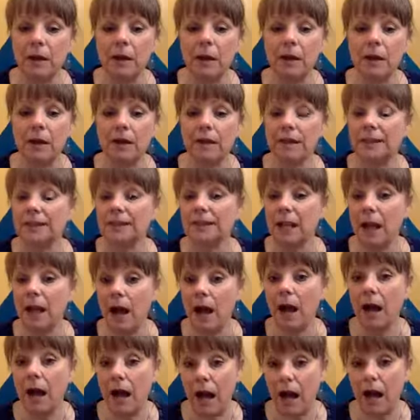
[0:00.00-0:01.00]
because I
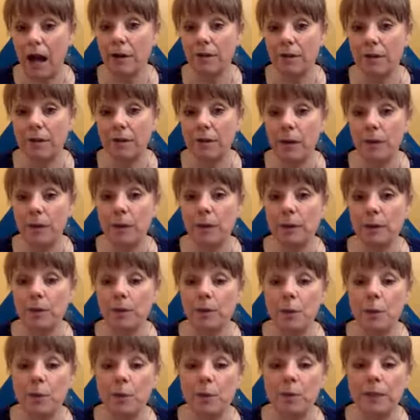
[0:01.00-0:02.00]
have a couple of
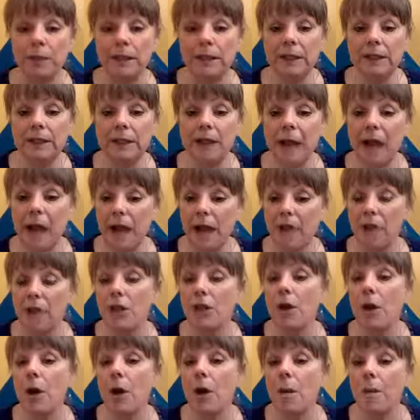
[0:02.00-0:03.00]
openings at
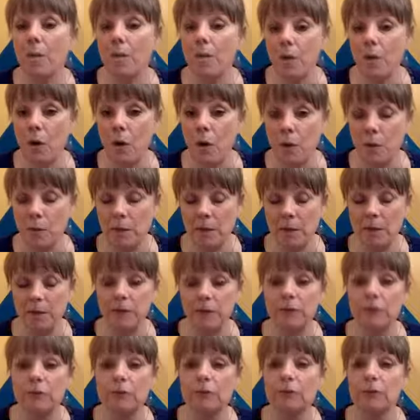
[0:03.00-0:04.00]
the moment
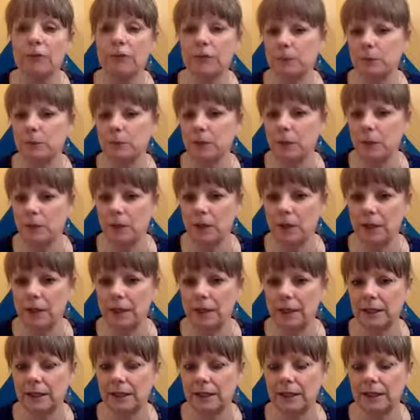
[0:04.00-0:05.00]
for some new
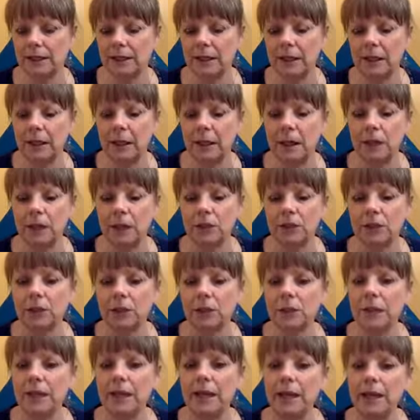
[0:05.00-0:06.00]
clients. So
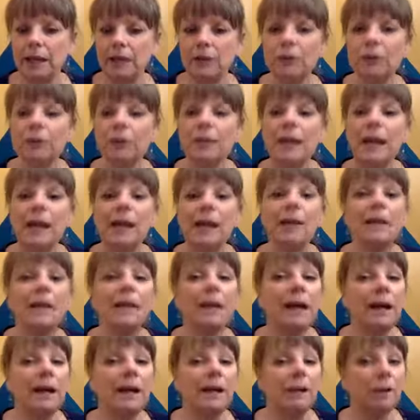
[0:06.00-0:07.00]
they understand
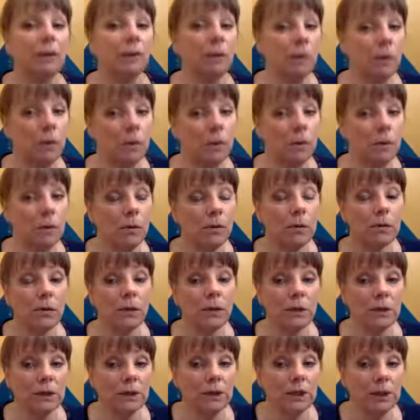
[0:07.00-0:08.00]
that, oh,
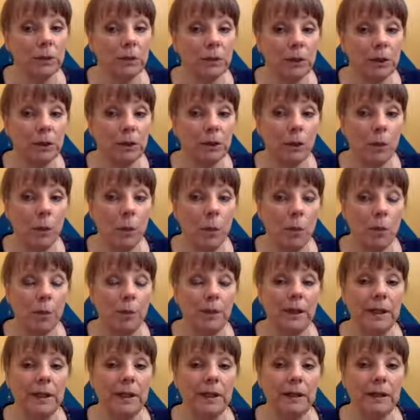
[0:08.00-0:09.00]
there's a special
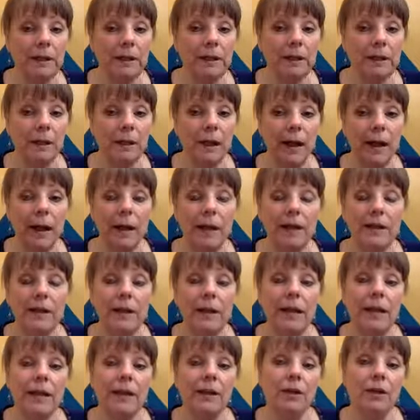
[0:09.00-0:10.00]
opening, and they
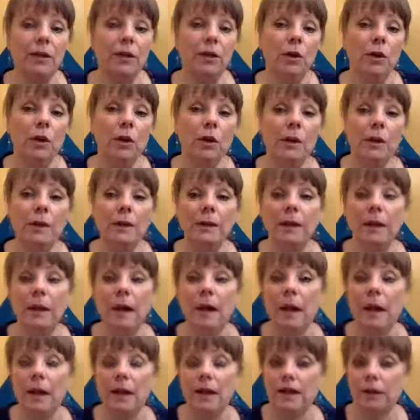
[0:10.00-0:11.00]
could go and
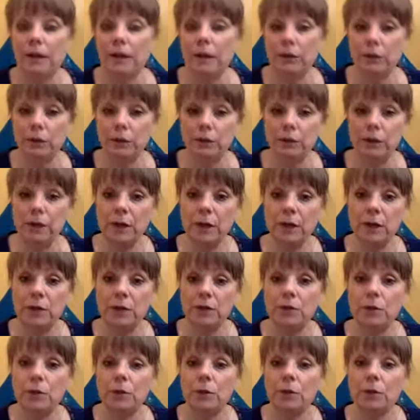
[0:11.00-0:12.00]
tell a friend
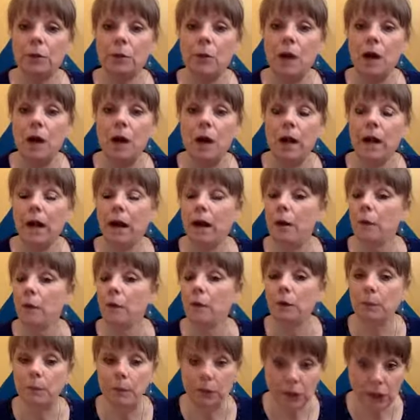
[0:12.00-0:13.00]
who will
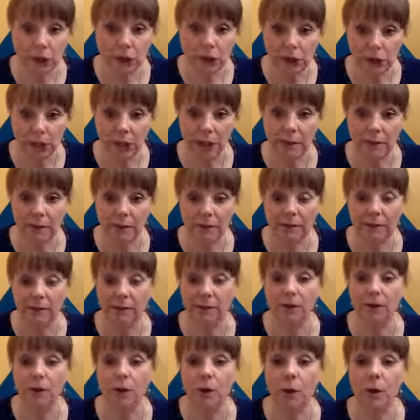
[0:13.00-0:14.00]
appreciate
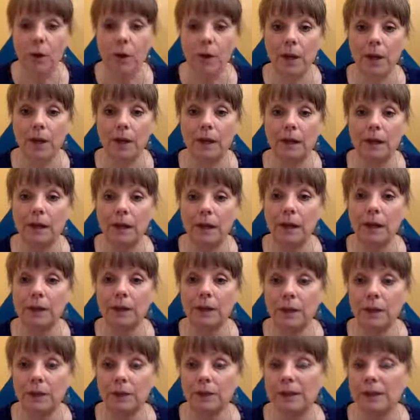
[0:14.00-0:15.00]
knowing that
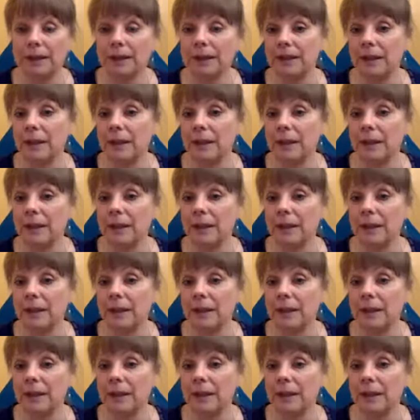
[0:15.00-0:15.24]
there's this